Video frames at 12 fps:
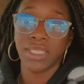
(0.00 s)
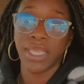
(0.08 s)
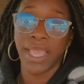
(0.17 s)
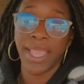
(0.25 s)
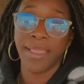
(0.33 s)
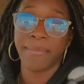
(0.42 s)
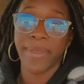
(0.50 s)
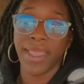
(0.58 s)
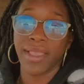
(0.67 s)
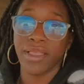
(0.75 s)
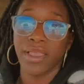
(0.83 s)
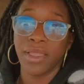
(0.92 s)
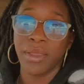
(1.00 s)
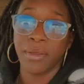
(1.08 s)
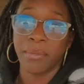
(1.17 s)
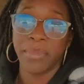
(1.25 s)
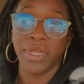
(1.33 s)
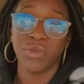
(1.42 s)
He came back,
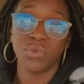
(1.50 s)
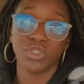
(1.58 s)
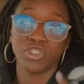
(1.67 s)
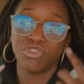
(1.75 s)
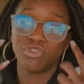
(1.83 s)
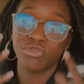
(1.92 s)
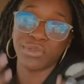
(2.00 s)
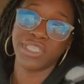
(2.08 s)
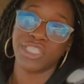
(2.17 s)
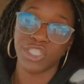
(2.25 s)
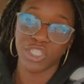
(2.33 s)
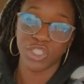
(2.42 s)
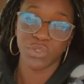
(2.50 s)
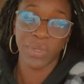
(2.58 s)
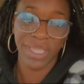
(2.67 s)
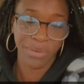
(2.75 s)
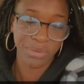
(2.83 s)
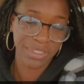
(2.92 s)
but he was drenched in
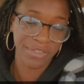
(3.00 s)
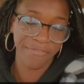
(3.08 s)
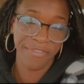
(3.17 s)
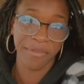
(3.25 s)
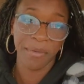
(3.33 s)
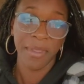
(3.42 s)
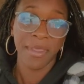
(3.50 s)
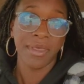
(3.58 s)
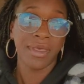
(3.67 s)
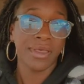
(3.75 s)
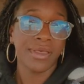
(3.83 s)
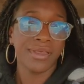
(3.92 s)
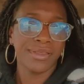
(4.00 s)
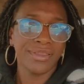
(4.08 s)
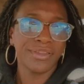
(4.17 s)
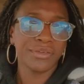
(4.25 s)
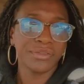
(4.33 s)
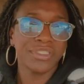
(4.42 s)
sweat. It was a fit,
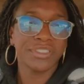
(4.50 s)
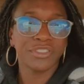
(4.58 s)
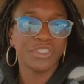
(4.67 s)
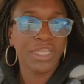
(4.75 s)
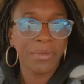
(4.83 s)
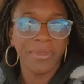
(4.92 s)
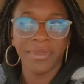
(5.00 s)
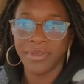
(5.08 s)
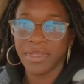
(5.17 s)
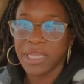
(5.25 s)
you know, a little chubby